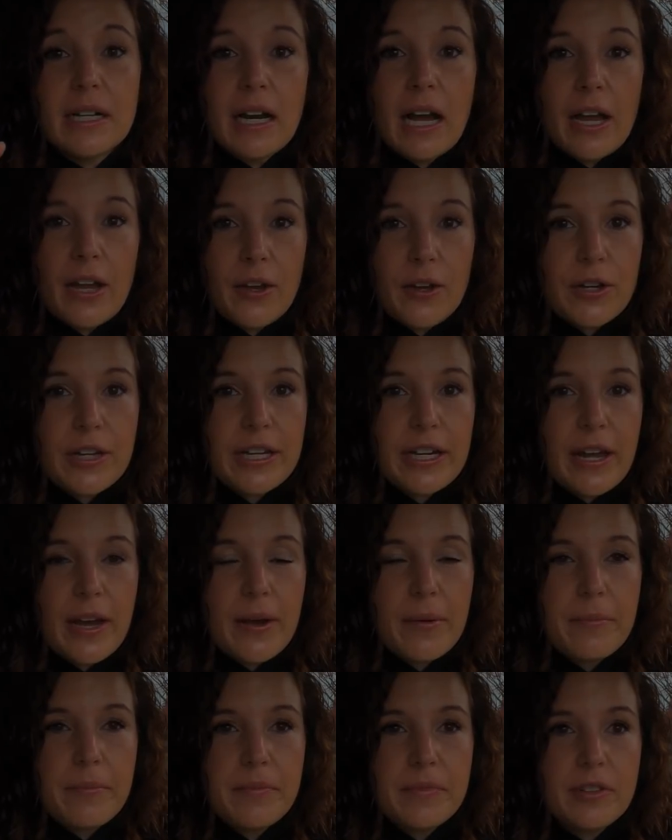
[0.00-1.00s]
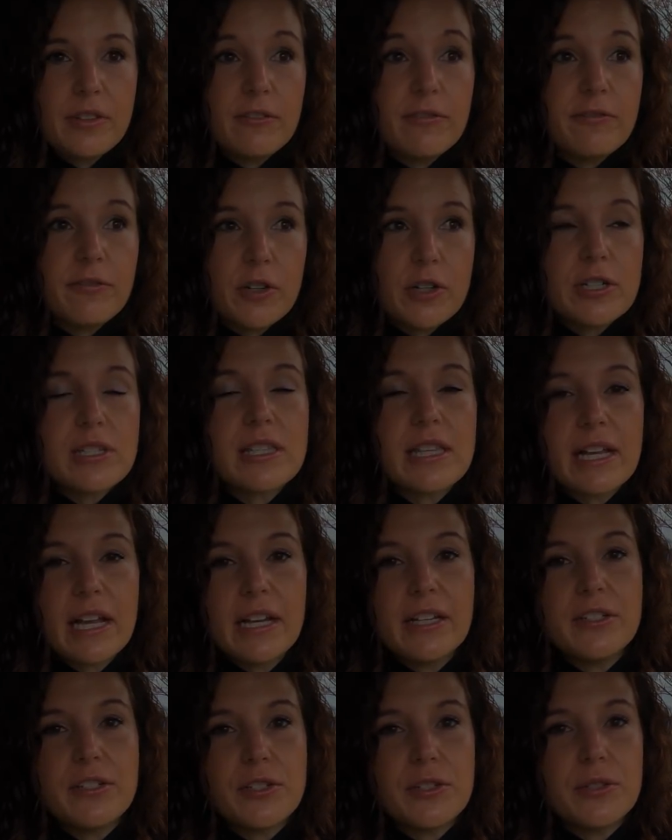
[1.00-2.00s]
hook it up. The first thing
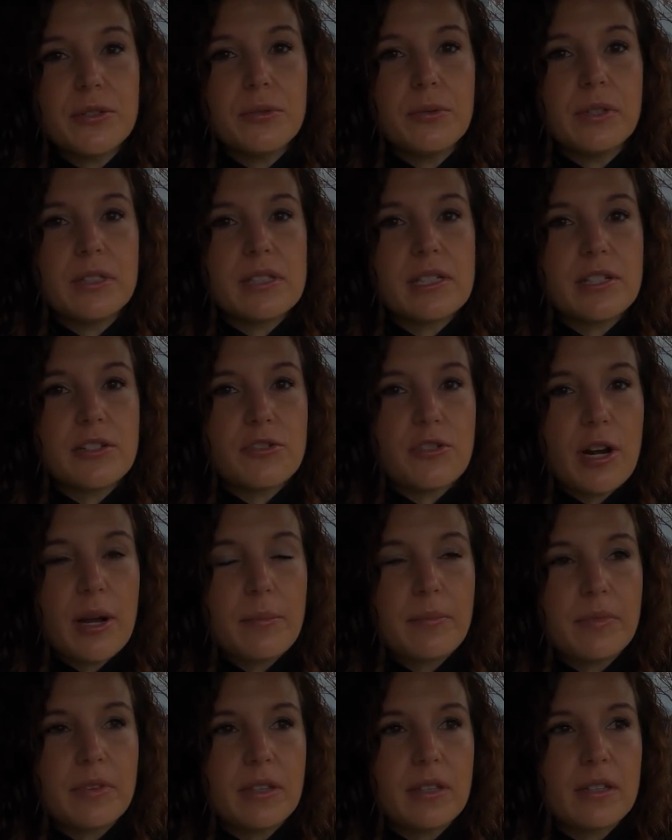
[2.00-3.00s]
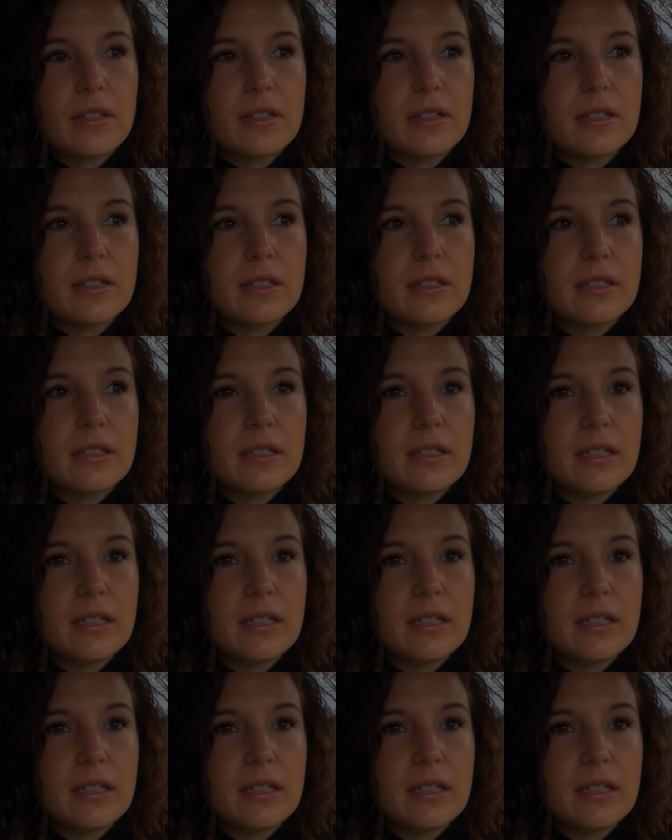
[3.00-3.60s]
I do once I drop the